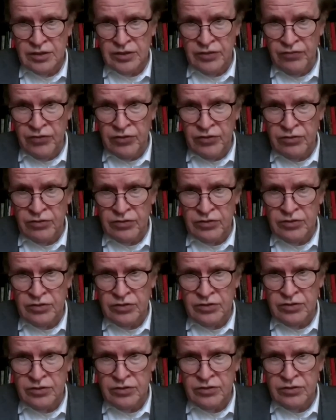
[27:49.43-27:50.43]

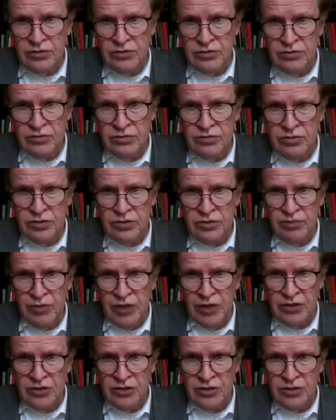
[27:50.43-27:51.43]
difficult to
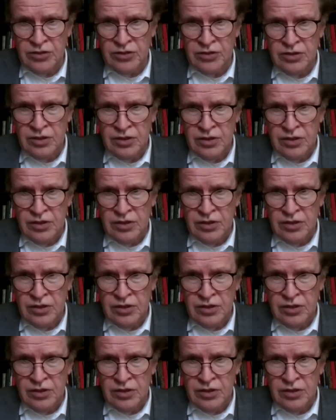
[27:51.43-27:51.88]
imagine